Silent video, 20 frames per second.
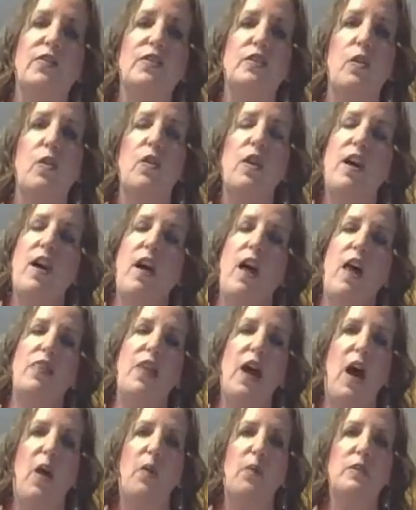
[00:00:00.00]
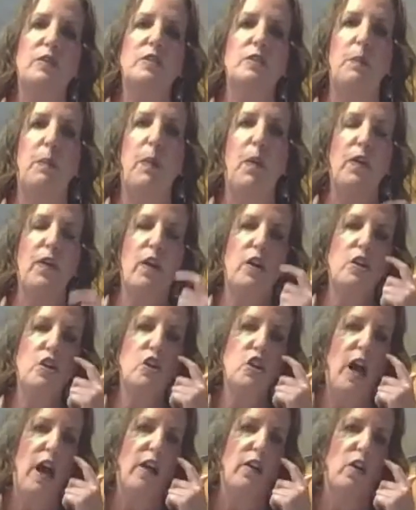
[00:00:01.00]
So that will support our
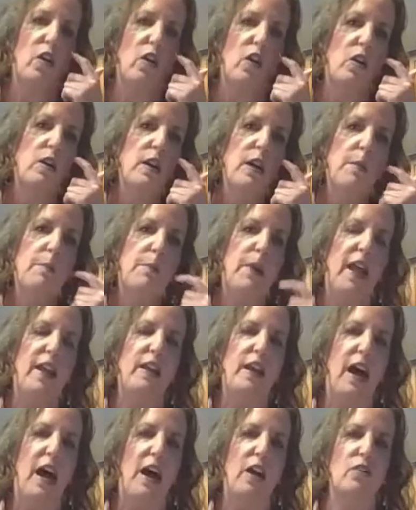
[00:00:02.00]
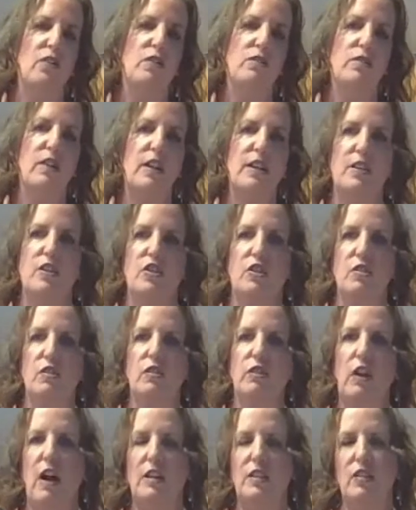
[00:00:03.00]
channel at no
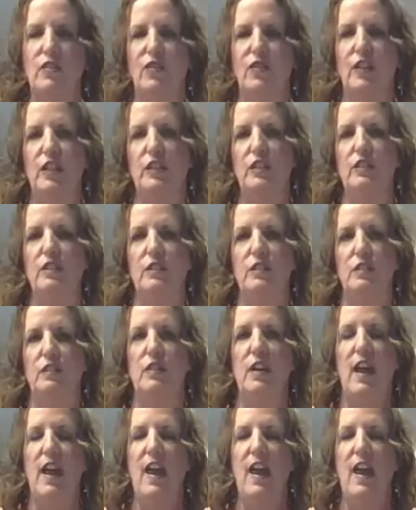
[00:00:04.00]
additional cost for you.